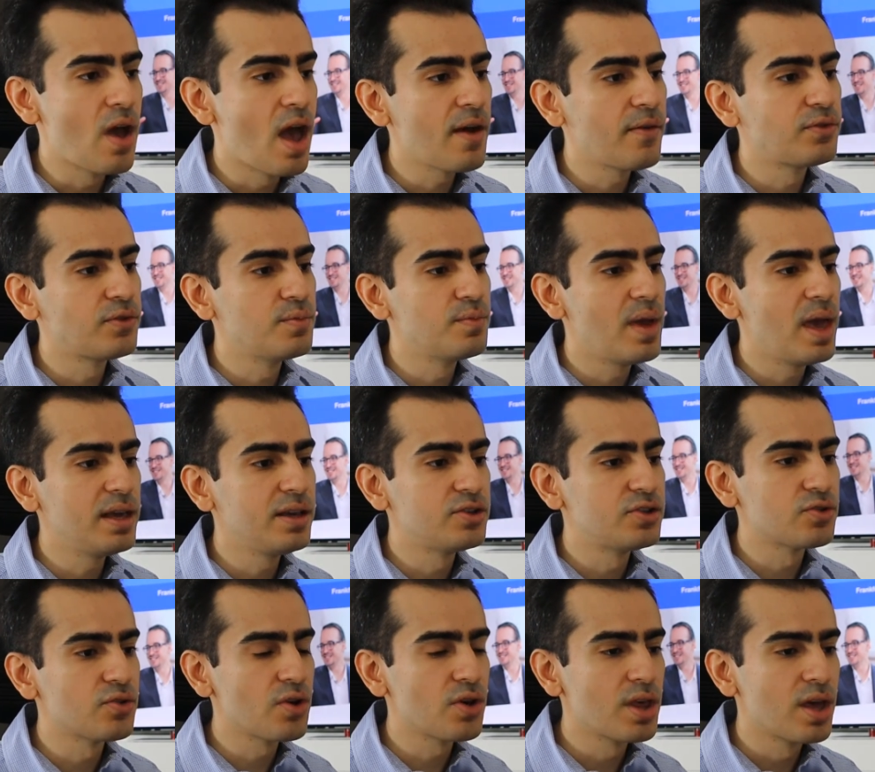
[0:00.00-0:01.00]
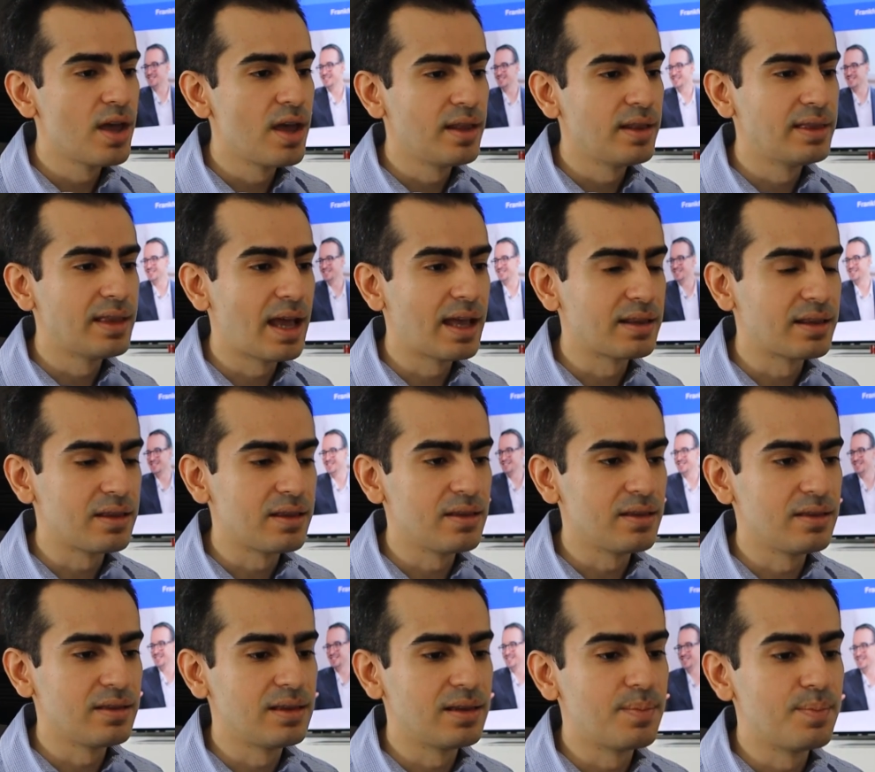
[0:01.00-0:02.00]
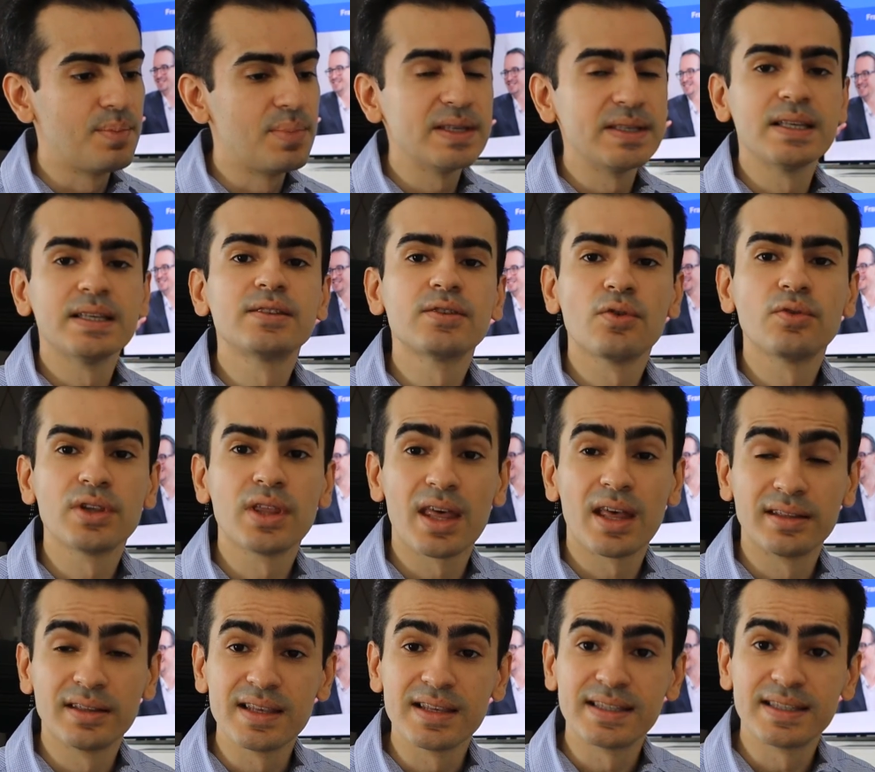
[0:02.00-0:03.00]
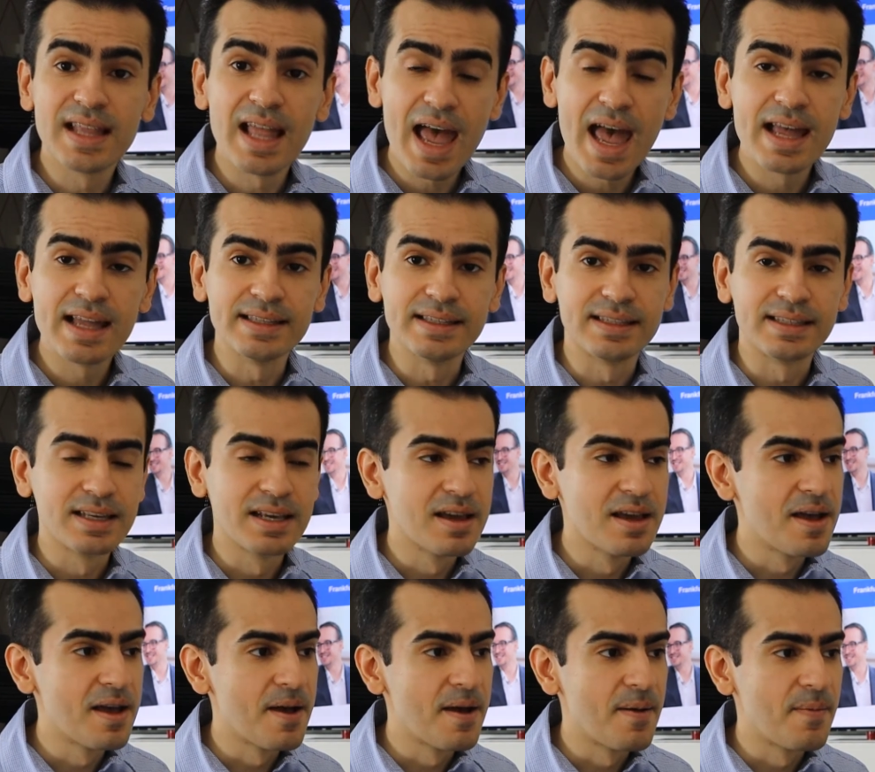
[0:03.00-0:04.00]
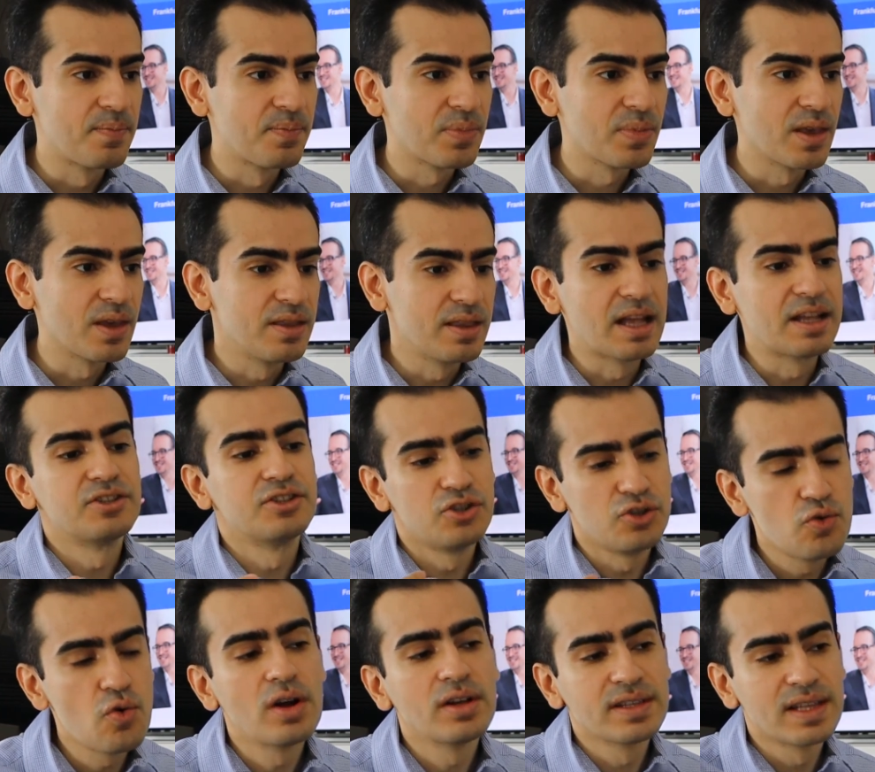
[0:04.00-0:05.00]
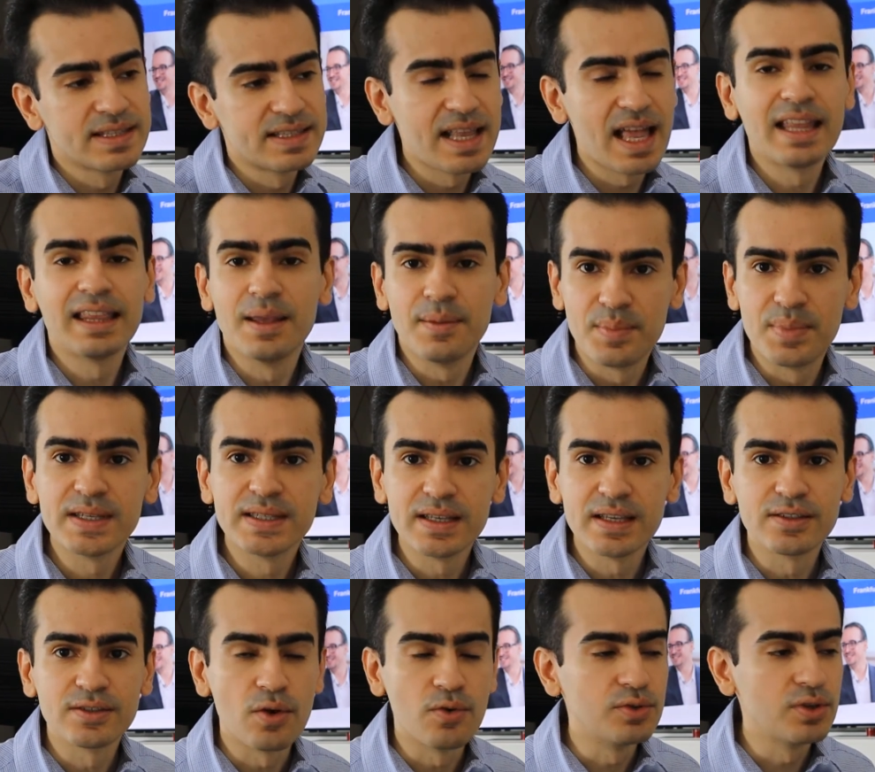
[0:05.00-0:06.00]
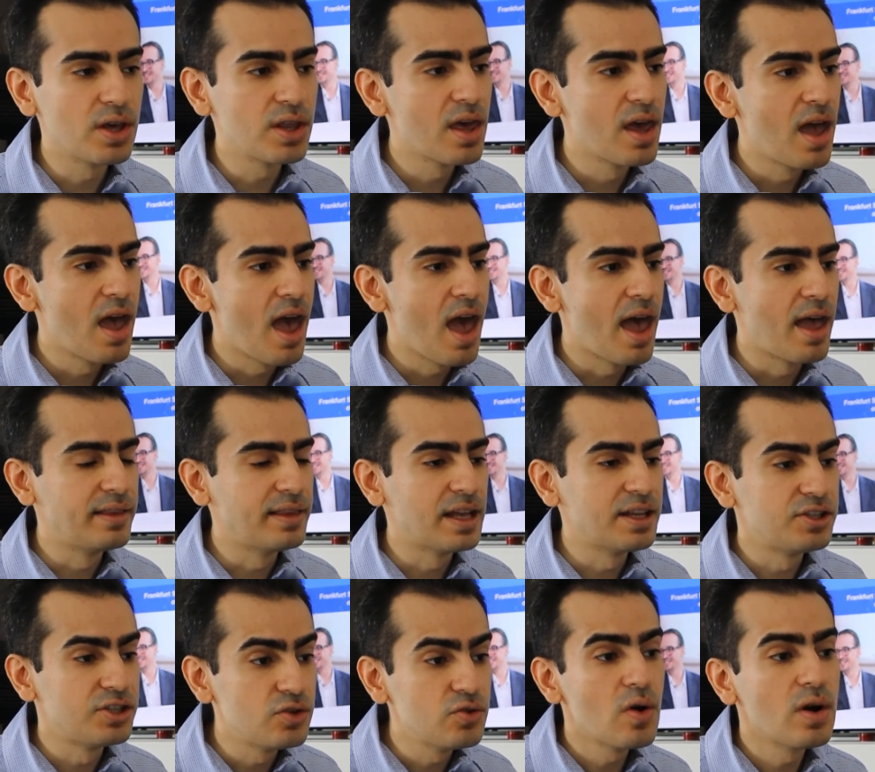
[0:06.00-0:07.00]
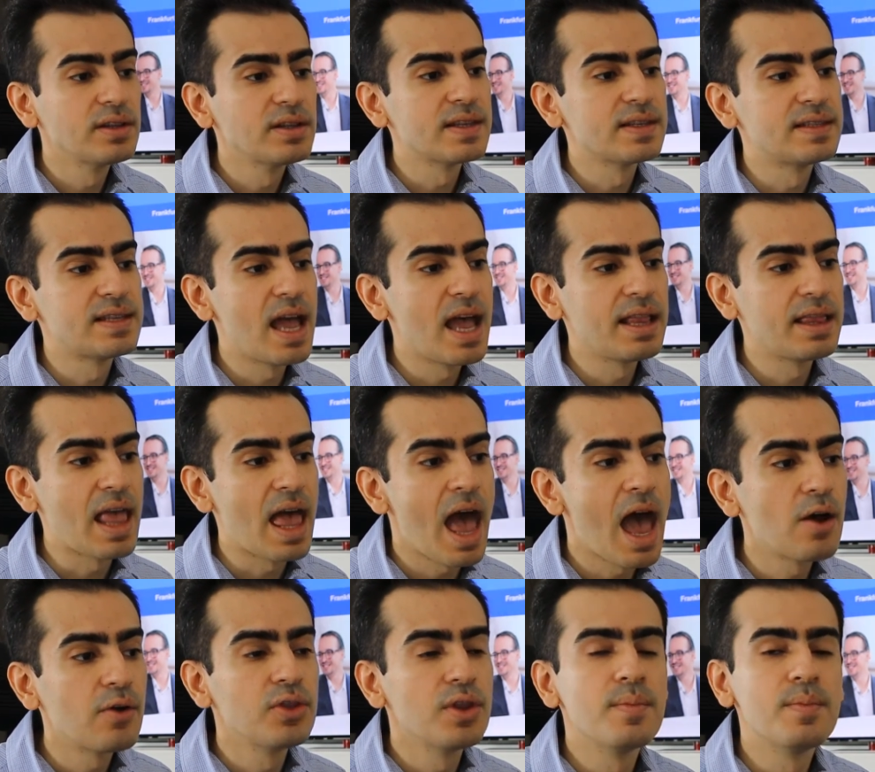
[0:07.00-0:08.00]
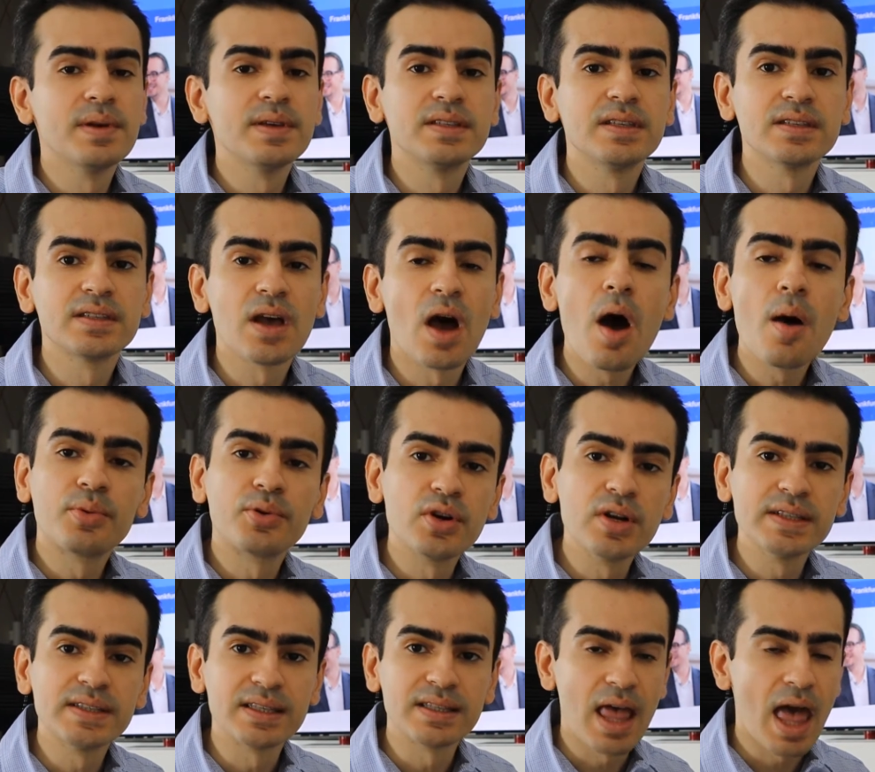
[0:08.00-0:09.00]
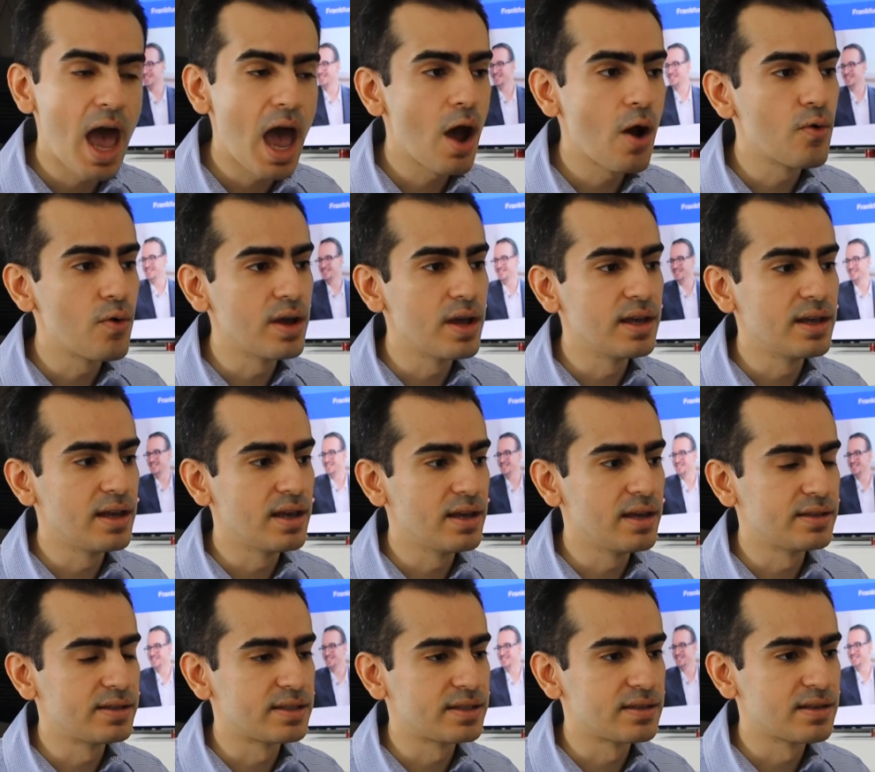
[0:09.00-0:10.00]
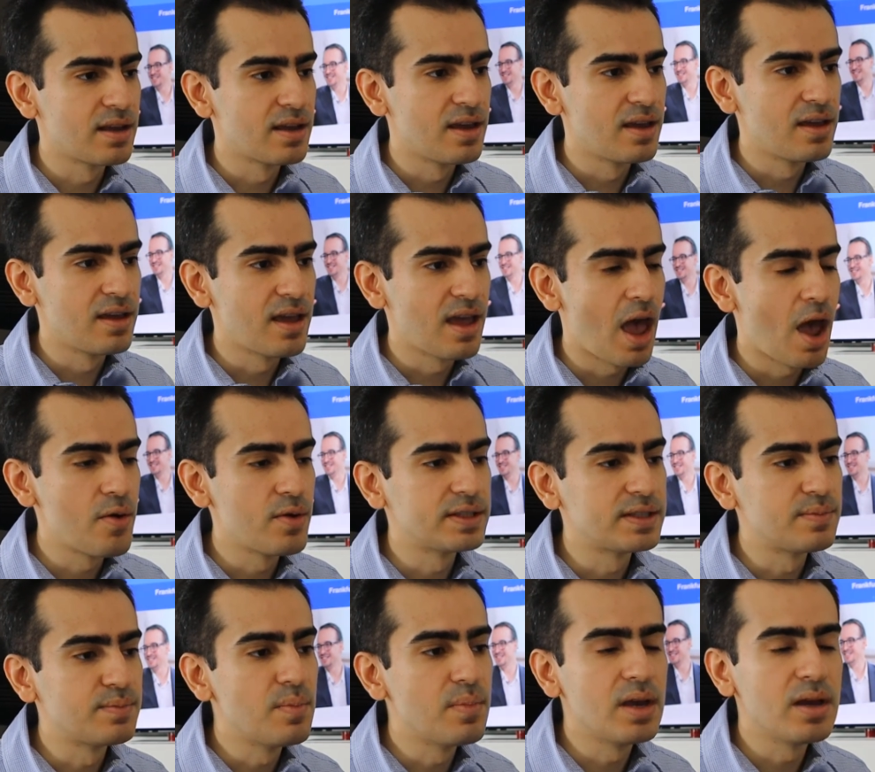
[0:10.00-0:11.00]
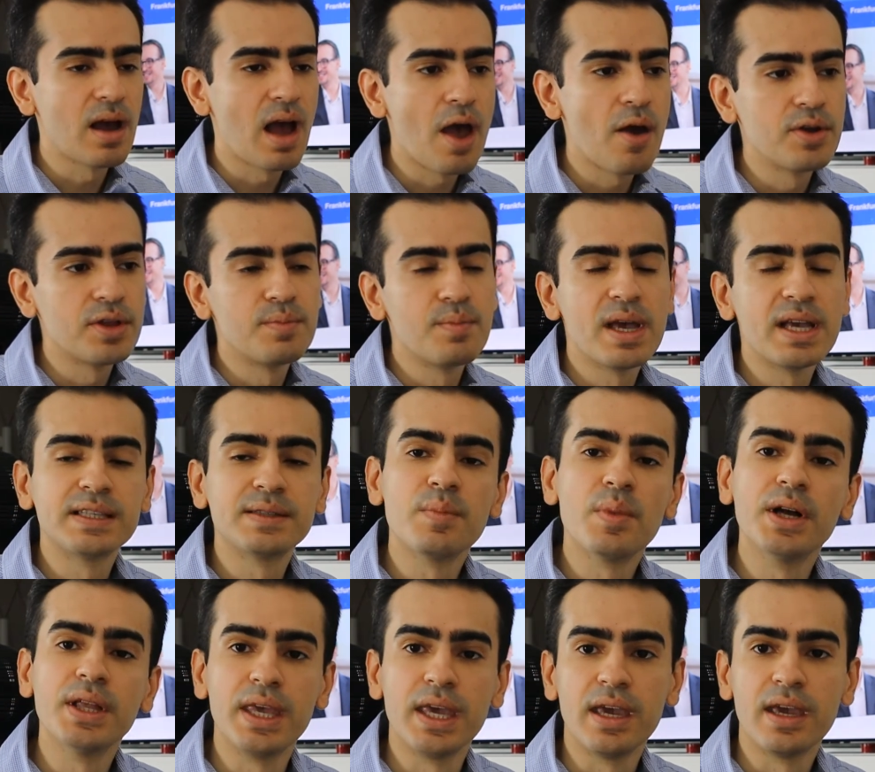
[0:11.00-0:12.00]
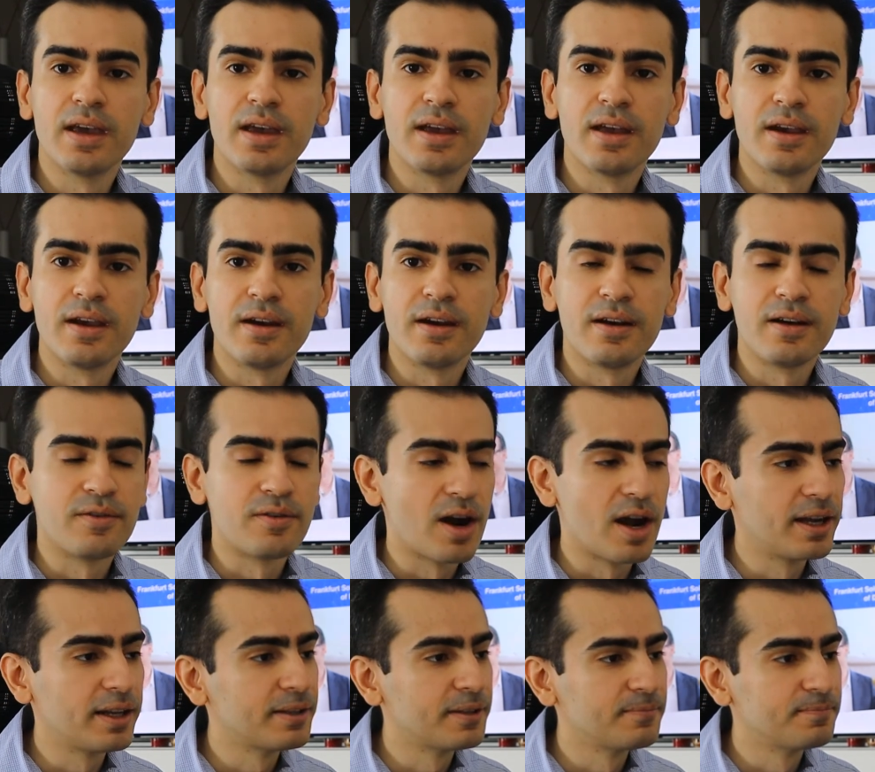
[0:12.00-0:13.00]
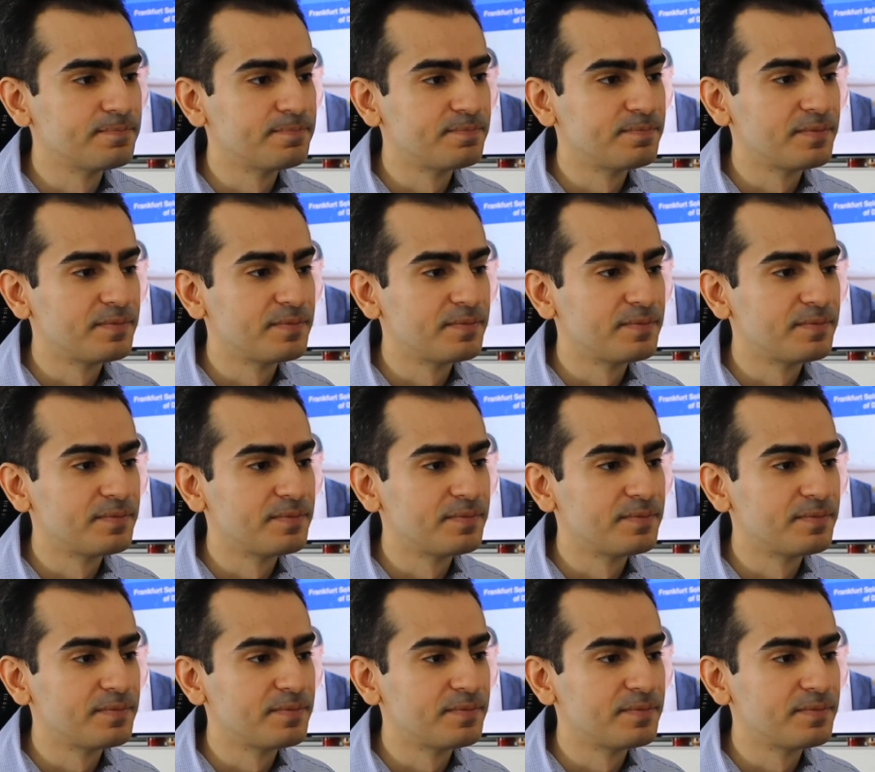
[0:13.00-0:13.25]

You have to make sure that the business owner understands that you understand the business owner, and that you understand how the business operates and how it makes money, right?